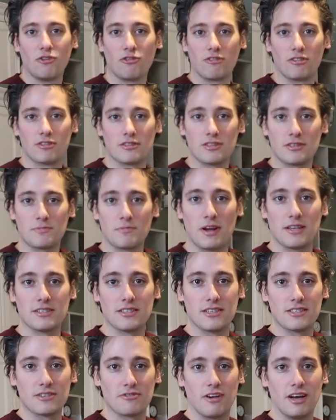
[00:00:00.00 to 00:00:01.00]
Your Christmas present
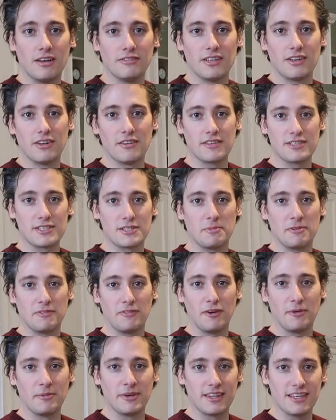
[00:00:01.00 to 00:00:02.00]
was arrived. I don't think you should be
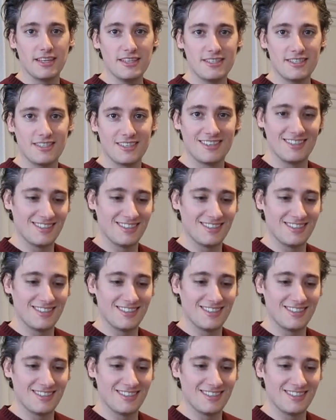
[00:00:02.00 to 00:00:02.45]
filming this.